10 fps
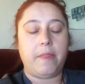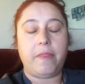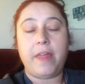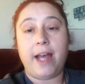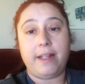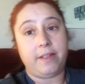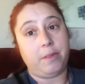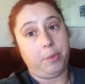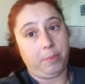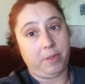that is
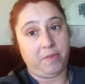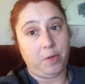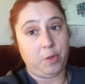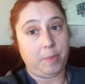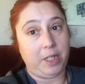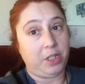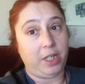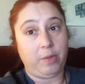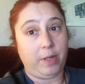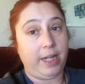the purpose of no spend
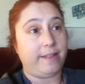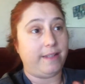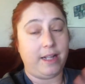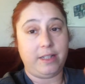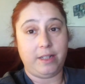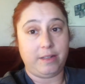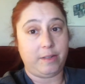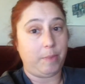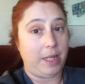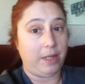January. It's not to
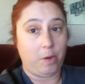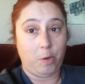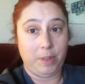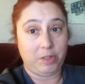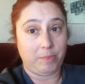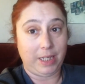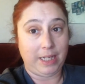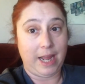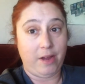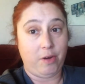spend a whole bunch of money
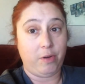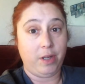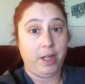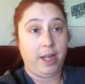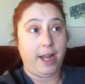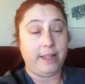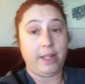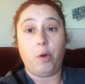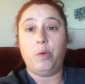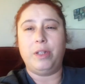now and
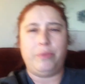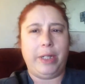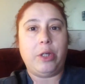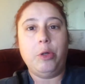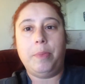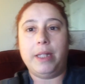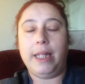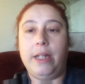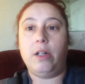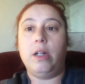then only recoup it
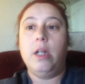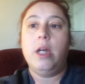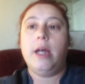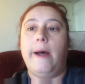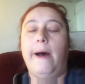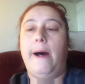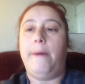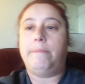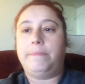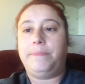later.
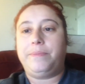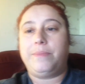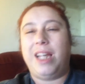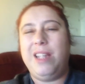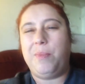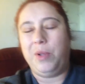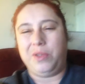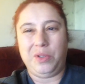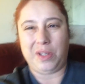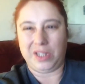Um, I
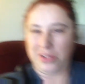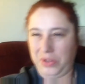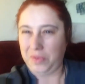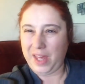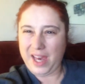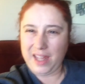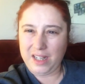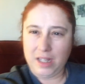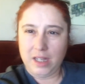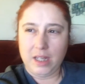suppose you could do that,
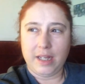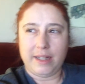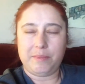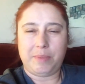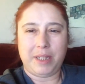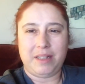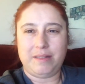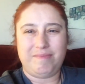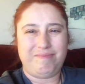but